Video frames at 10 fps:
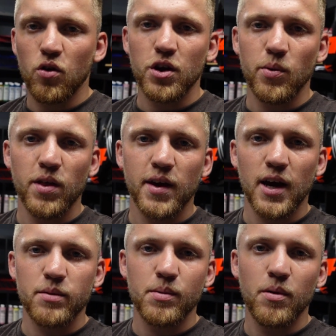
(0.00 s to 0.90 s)
on it with the
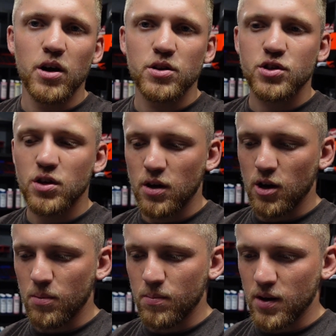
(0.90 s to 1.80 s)
Academy merch,
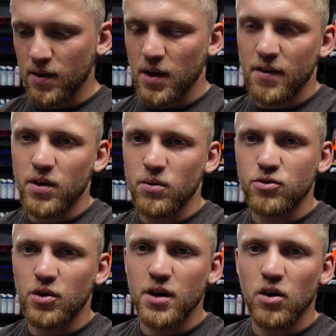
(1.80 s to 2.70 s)
and if anyone's
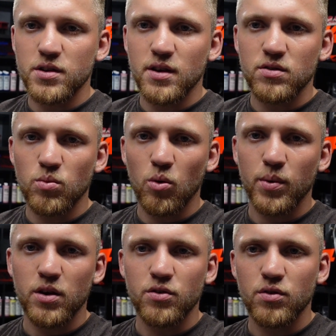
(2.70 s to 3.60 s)
got any ideas on what
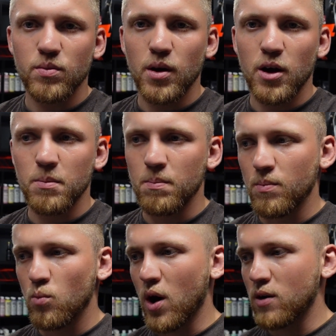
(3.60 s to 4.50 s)
we can,
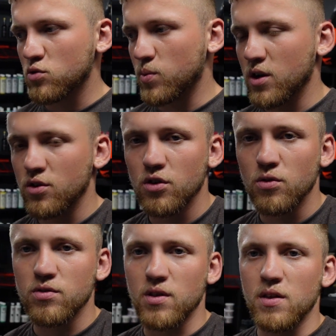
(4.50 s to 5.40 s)
what else we can
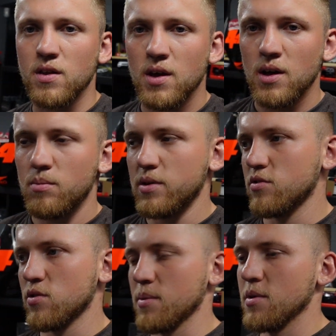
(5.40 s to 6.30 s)
use, then
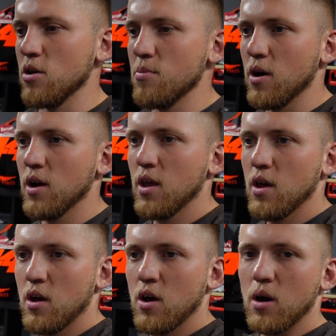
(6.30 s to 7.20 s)
please do let me know. But
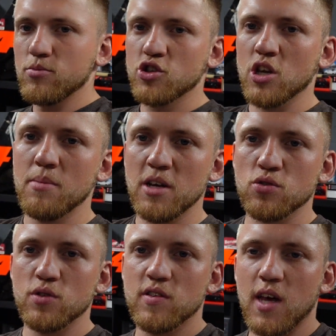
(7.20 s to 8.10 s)
I'm just going to make
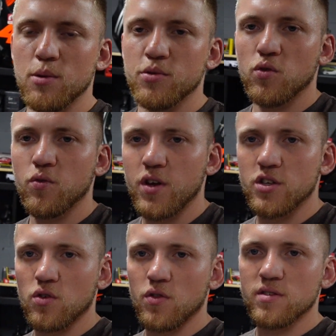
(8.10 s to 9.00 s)
sure these calipers are all
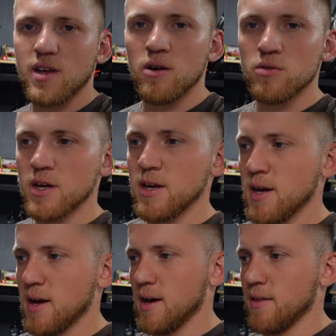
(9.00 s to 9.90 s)
finished on this Audi,
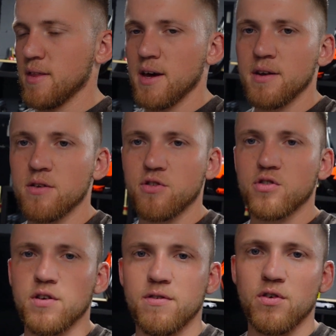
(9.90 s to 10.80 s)
and then
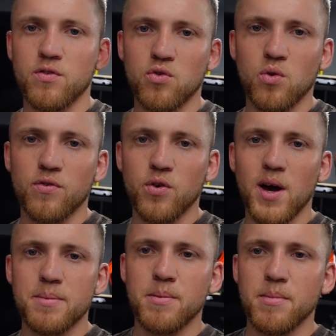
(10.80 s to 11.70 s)
just going to sort a few
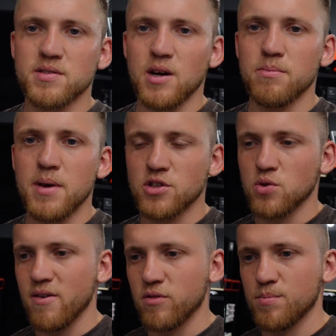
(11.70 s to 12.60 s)
admin bits out, make
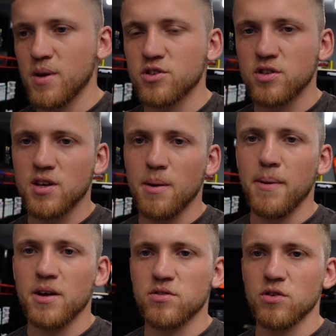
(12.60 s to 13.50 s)
sure everyone's messages get
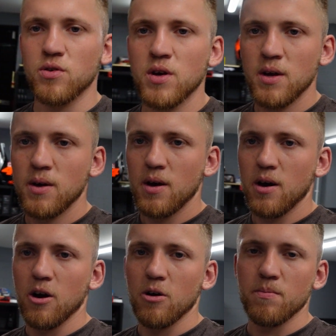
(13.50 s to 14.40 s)
back to,
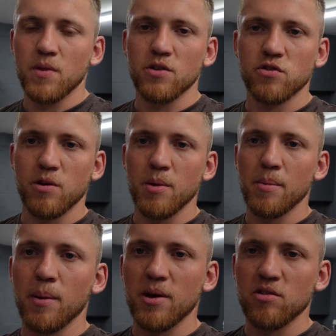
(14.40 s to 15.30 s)
and it's just going
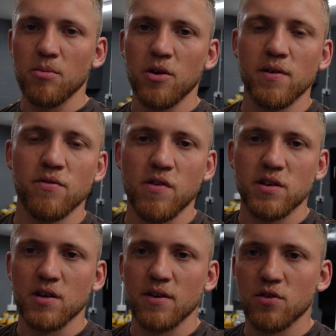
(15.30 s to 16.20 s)
bit of peace of mind then for the
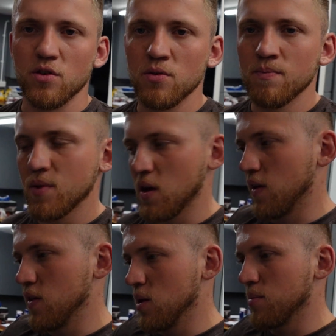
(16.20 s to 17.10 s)
rest of the afternoon. And
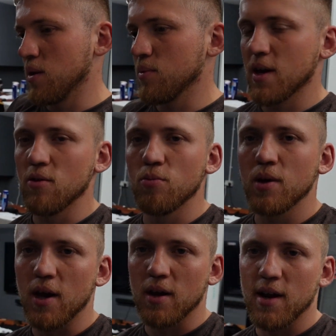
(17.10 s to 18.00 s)
then the number plate with kit will be
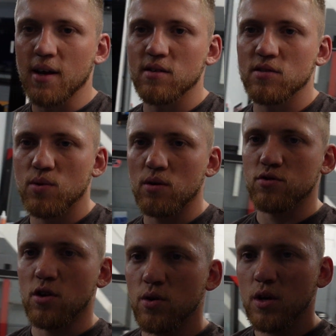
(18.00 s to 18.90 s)
getting collected as well.
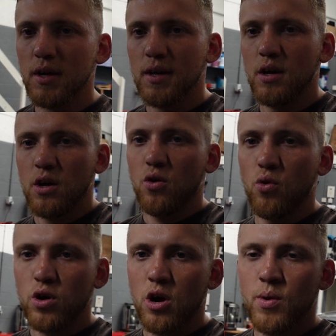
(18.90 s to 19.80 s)
So
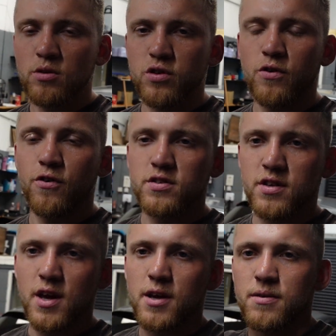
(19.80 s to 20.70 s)
all going well so far
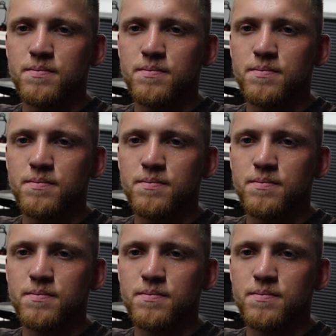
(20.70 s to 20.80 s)
today.